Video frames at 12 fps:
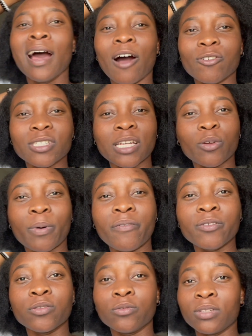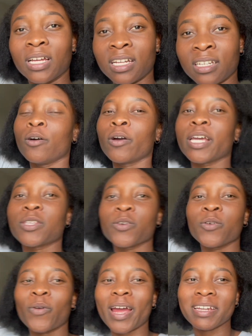I'll just end up having to do that now. Okay,
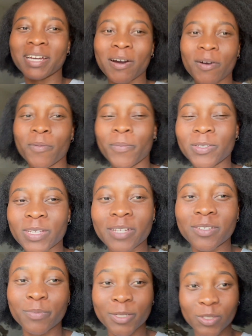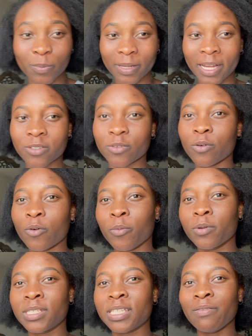so right now, I'm about to head to the beauty supply to go
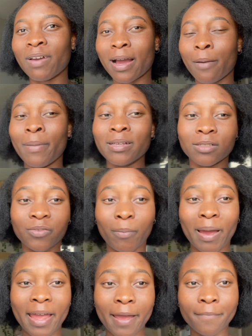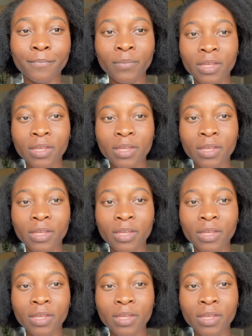see if I can buy something for my hair.